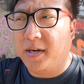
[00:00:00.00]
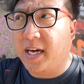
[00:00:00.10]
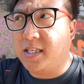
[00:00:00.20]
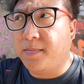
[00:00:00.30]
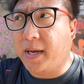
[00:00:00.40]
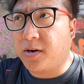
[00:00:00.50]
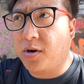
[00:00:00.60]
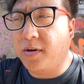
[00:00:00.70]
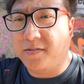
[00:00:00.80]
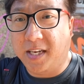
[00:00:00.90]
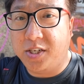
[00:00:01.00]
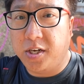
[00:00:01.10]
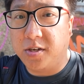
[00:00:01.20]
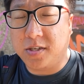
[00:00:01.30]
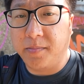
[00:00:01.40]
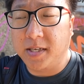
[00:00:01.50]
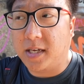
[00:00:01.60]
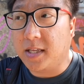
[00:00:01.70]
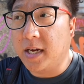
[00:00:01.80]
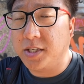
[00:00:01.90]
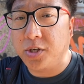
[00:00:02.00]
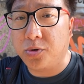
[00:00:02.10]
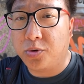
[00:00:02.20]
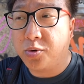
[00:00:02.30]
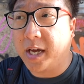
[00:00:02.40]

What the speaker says: a nicer background if Zacian and Zamazenta actually do